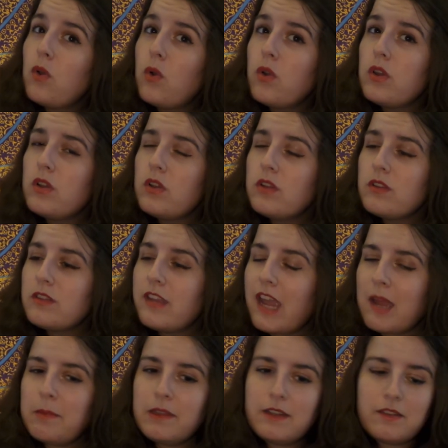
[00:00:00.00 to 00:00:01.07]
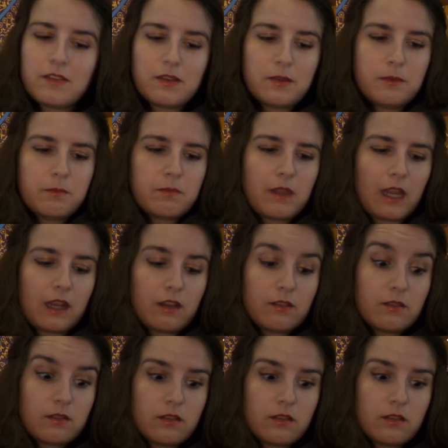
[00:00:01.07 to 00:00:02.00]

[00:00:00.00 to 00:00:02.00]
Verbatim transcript: oil tablets, like